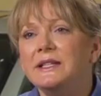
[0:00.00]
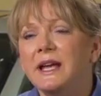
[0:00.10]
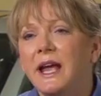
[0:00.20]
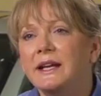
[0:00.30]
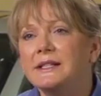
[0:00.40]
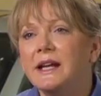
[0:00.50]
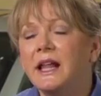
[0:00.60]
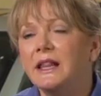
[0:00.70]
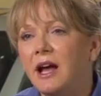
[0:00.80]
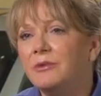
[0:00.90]
takes a
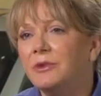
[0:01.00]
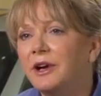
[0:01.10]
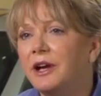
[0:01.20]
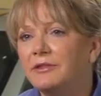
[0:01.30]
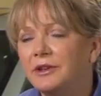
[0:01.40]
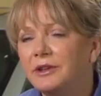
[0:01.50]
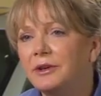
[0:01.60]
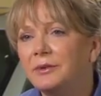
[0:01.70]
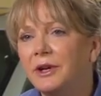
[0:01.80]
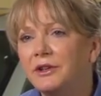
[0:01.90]
lot more effort
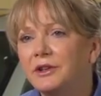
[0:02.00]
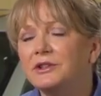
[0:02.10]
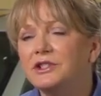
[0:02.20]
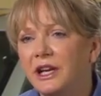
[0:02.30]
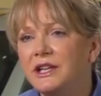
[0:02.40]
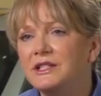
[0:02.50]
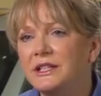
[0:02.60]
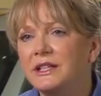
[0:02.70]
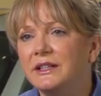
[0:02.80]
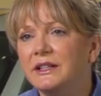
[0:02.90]
when you're
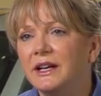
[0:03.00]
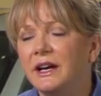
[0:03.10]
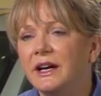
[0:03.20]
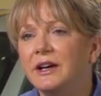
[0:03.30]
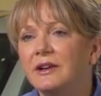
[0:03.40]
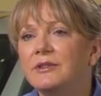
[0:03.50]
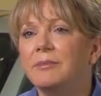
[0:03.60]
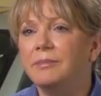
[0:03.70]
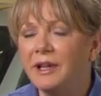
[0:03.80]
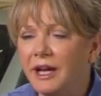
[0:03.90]
changing uh, the
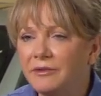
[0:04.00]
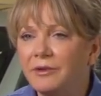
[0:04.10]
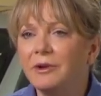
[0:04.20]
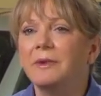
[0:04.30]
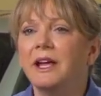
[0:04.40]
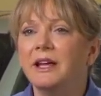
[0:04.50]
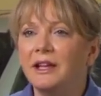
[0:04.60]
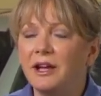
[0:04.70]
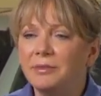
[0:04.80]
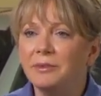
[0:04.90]
platform and
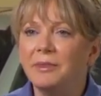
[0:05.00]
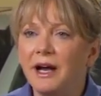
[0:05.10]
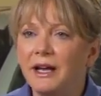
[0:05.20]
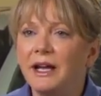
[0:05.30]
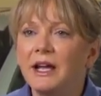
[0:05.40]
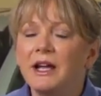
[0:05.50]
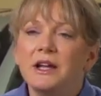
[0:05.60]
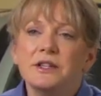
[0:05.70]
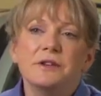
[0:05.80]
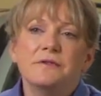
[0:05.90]
the upper body.
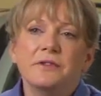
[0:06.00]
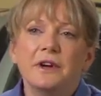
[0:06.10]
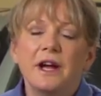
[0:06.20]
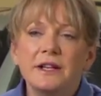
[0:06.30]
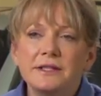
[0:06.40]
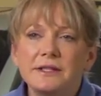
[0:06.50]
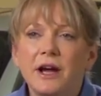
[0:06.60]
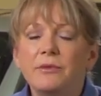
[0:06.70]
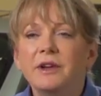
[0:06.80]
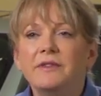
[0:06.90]
So for us,
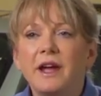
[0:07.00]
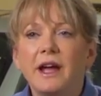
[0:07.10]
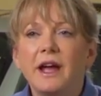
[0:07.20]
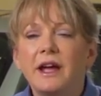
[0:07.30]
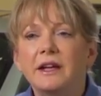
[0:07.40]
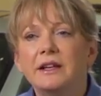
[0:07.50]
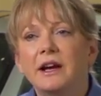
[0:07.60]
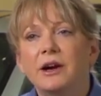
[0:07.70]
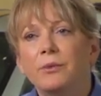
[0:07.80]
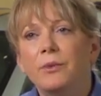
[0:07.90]
uh, we've had
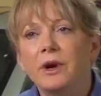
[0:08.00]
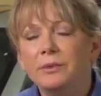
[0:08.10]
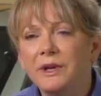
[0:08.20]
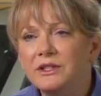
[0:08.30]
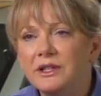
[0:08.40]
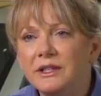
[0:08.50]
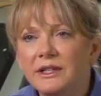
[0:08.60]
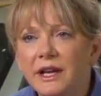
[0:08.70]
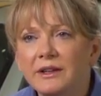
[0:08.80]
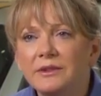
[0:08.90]
a uh, one week
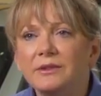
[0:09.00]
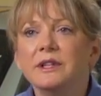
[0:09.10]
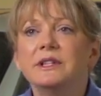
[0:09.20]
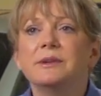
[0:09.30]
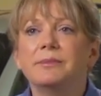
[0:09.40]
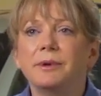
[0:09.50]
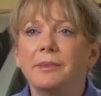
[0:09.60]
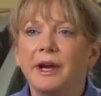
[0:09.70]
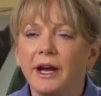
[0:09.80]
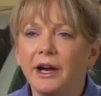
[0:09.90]
shutdown really to
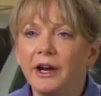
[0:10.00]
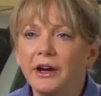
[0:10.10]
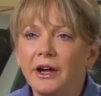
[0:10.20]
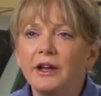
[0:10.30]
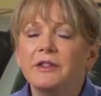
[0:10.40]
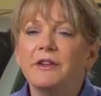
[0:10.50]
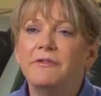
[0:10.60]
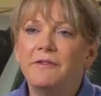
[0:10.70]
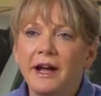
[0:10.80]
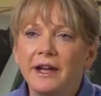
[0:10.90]
prepare the
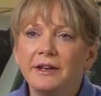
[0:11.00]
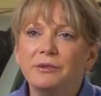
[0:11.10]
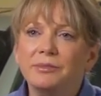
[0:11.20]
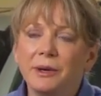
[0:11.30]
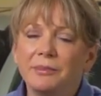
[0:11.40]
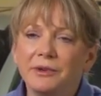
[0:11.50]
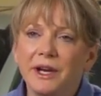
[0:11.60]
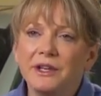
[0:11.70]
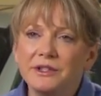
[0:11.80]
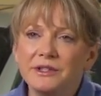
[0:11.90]
final
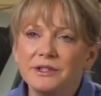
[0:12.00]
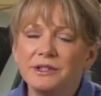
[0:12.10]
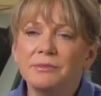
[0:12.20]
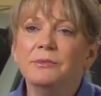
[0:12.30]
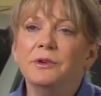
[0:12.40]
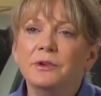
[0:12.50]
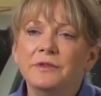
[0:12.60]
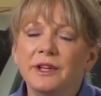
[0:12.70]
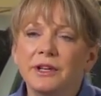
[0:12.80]
preparations to move the